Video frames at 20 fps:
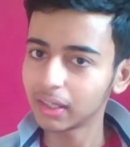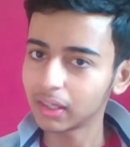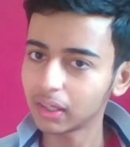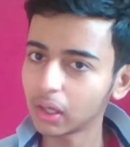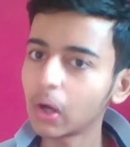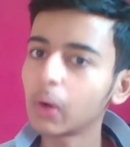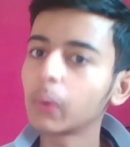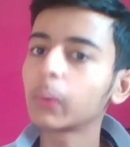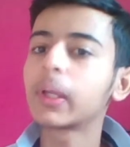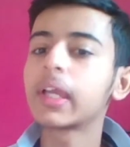
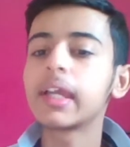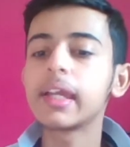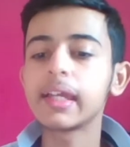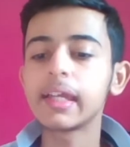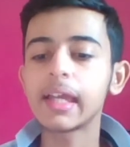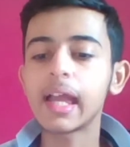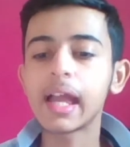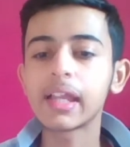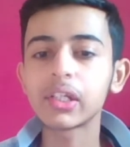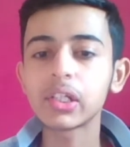
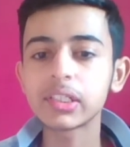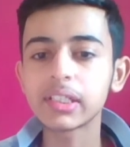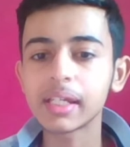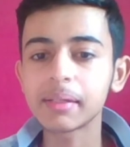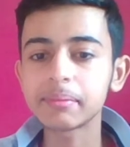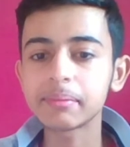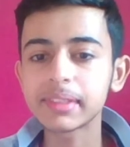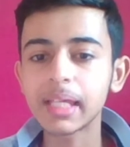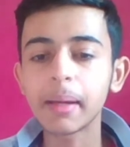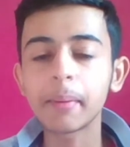Okay, and your
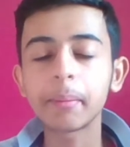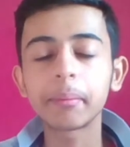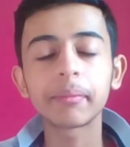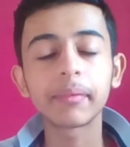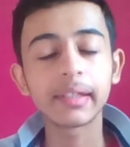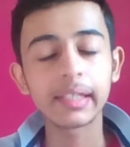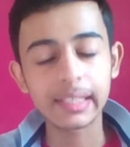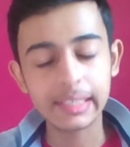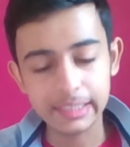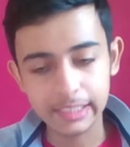time's up.
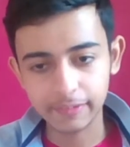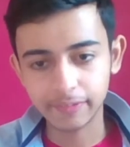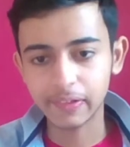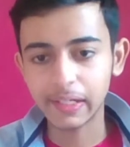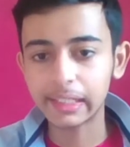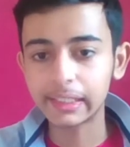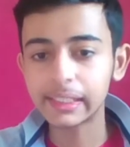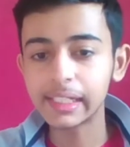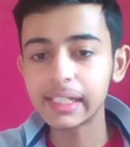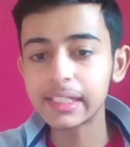
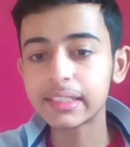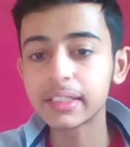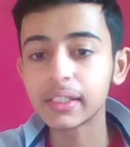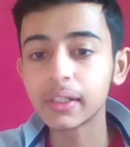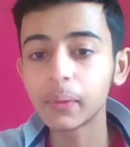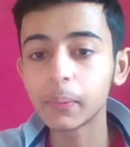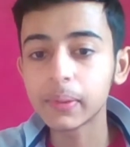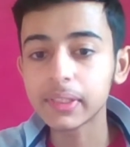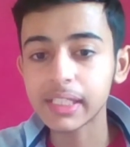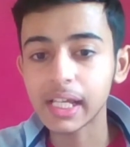Definitely it's
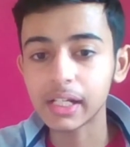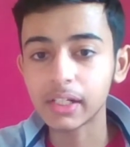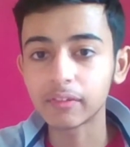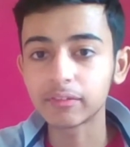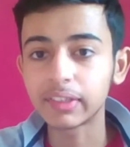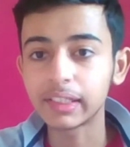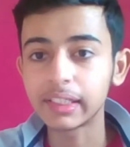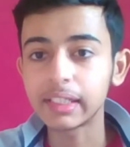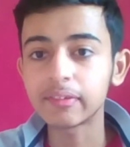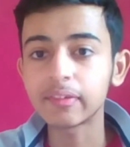lower side of
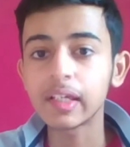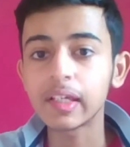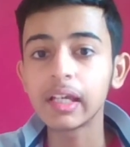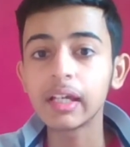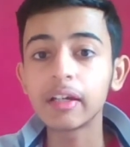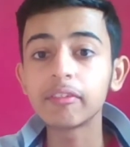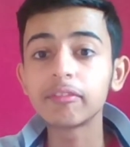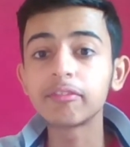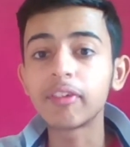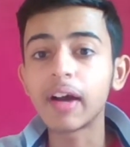the leaf.
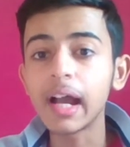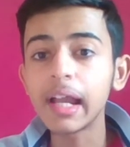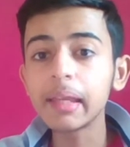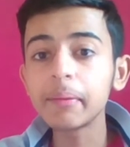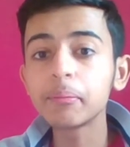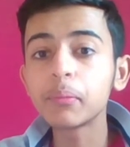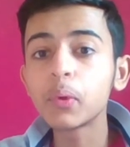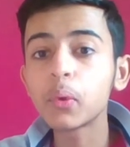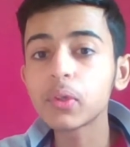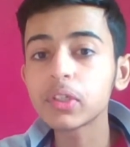Why
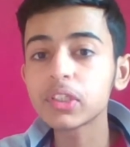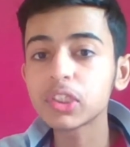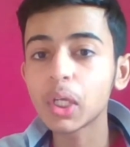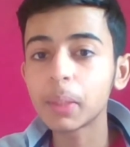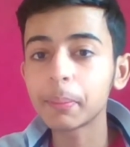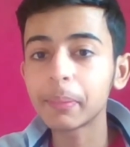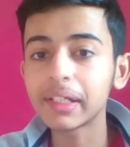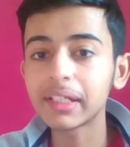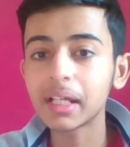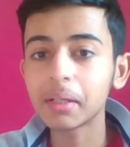more
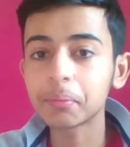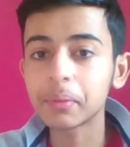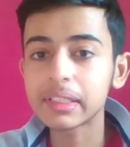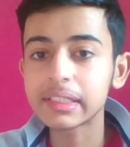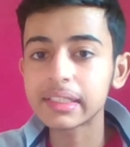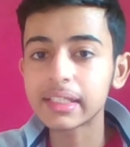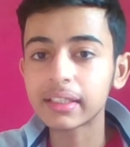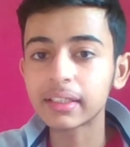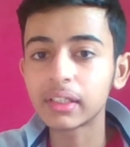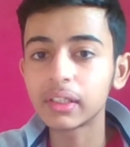stomata are
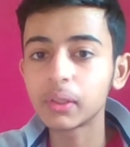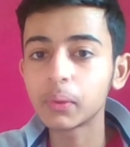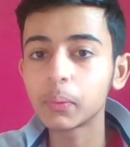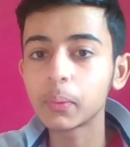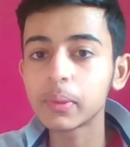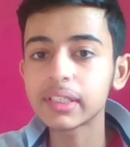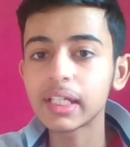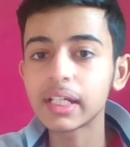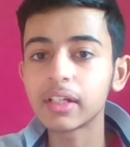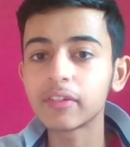present at the lower
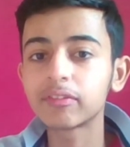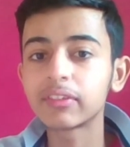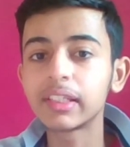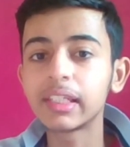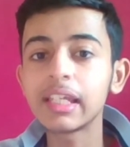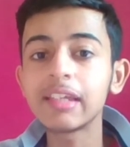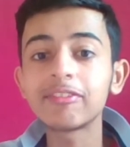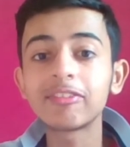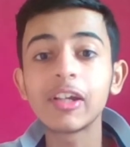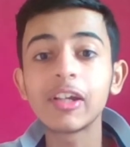side of the
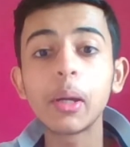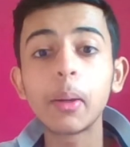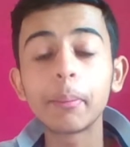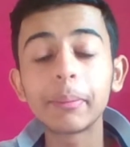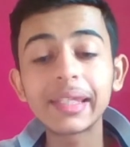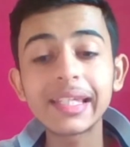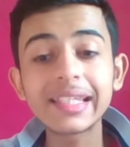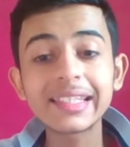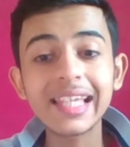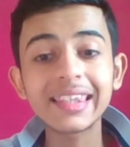leaf?
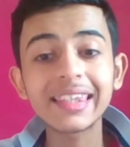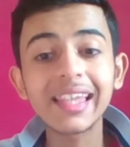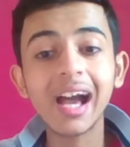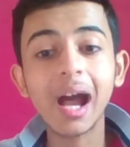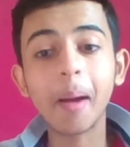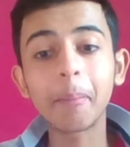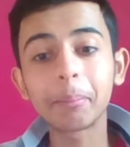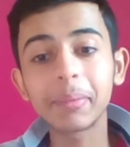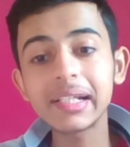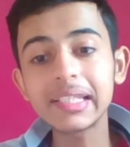Because at the
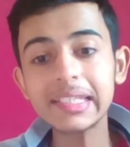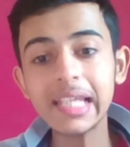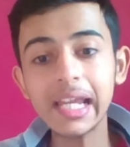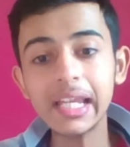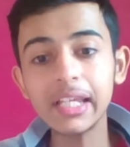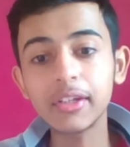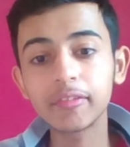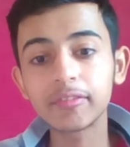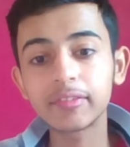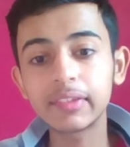upper
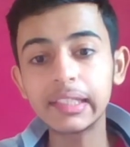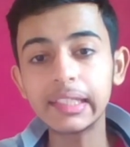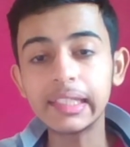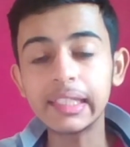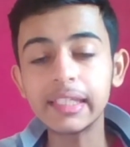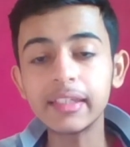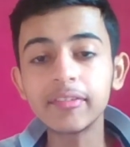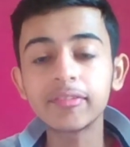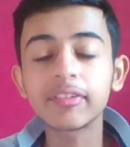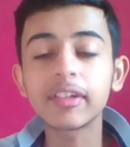side of the
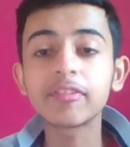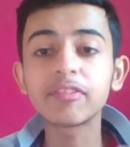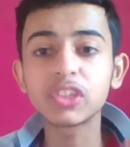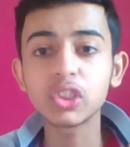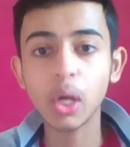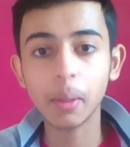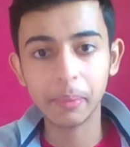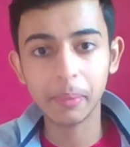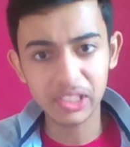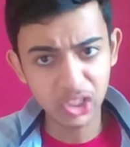leaf, if
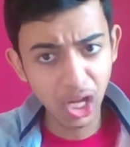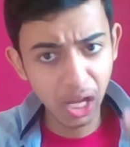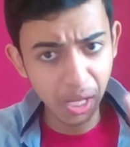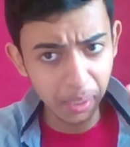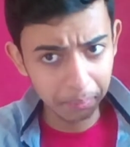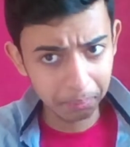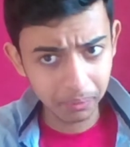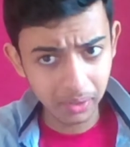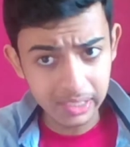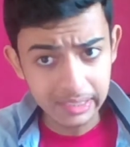stomata
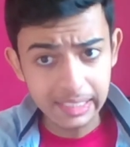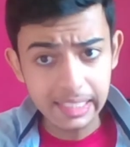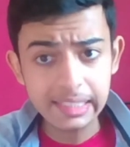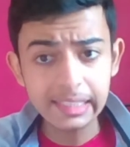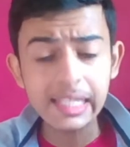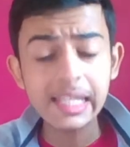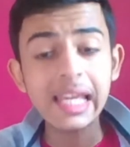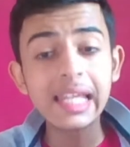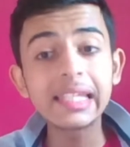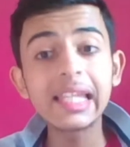are present,
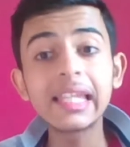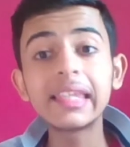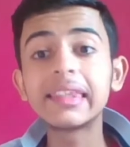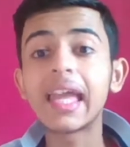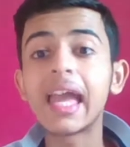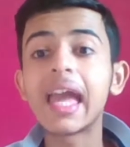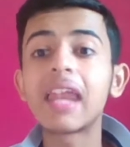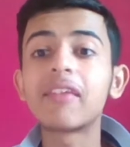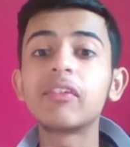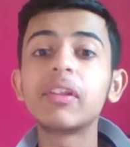then
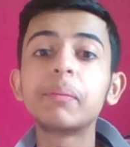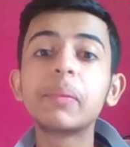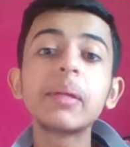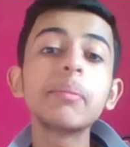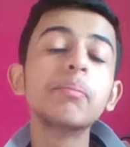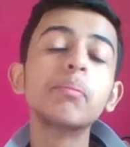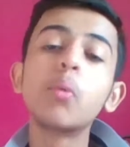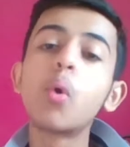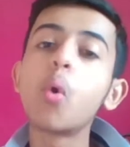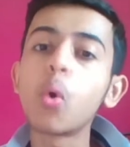there will be
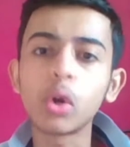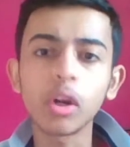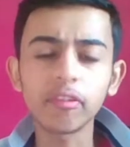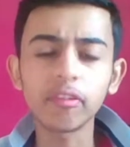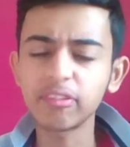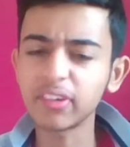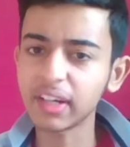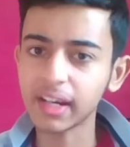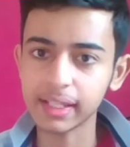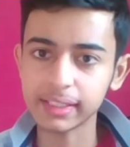more
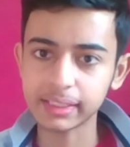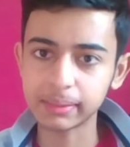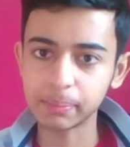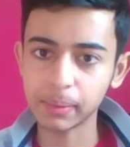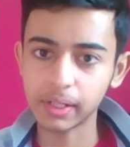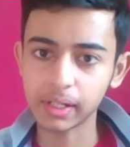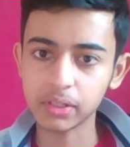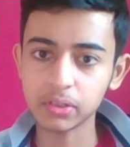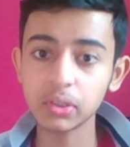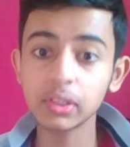of
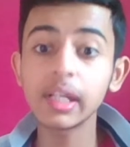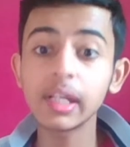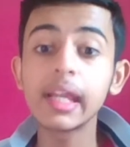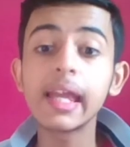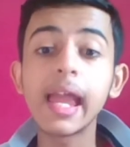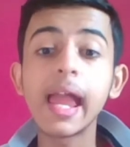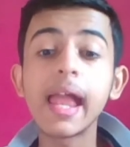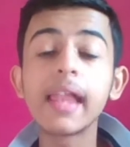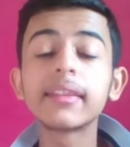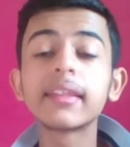transpiration,
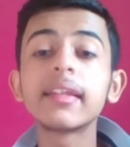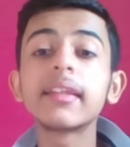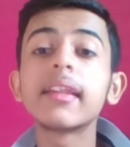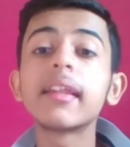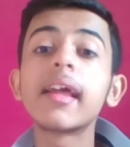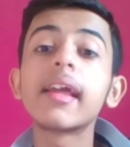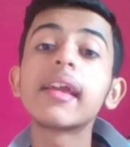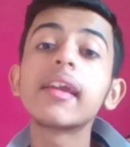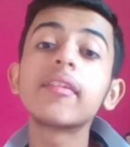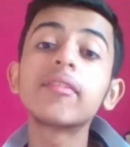and
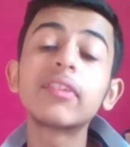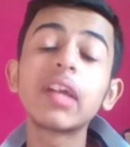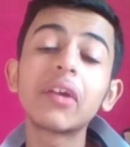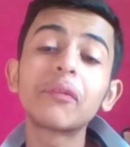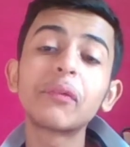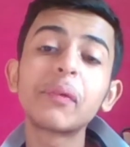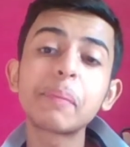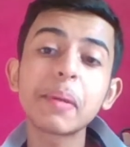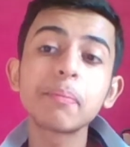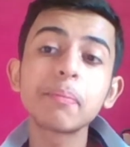then if there
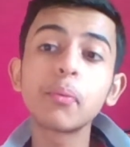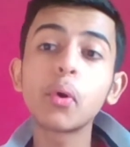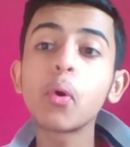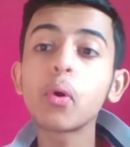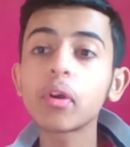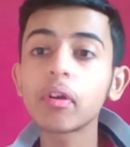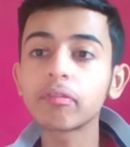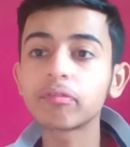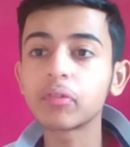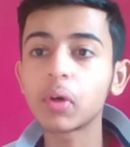will be
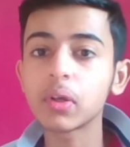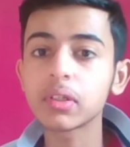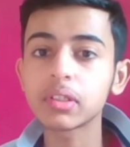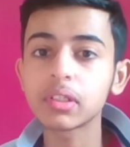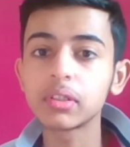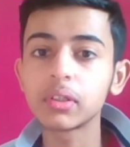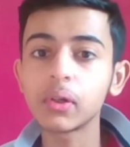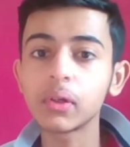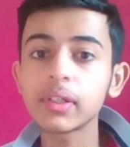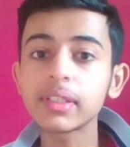more of water
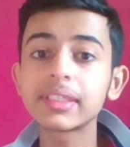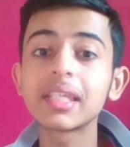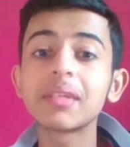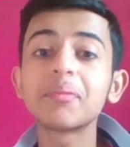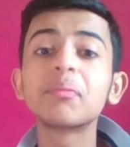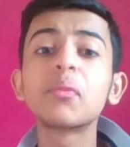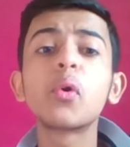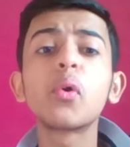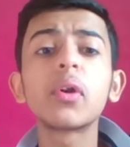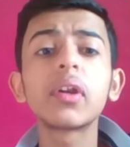loss, then
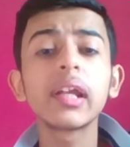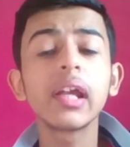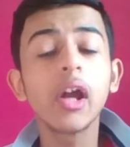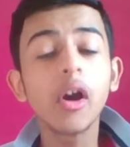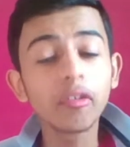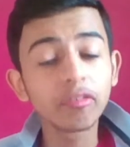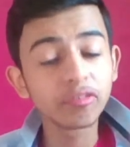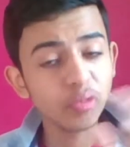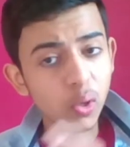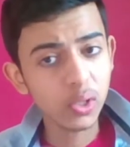more
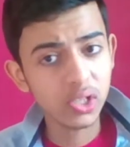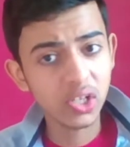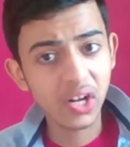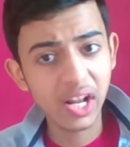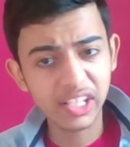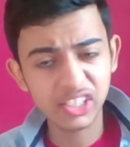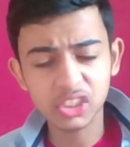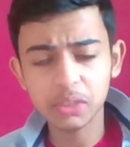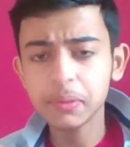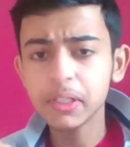water
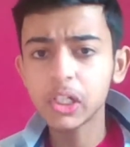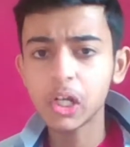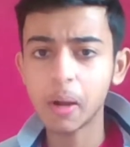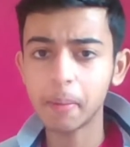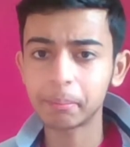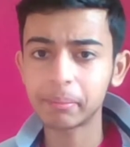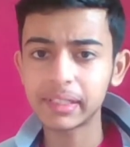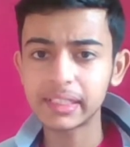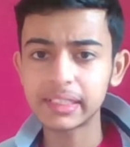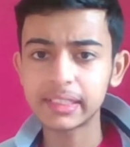has to be
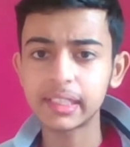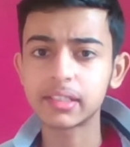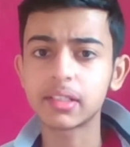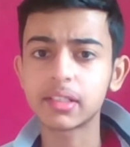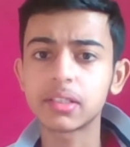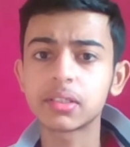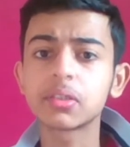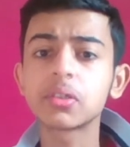compensated.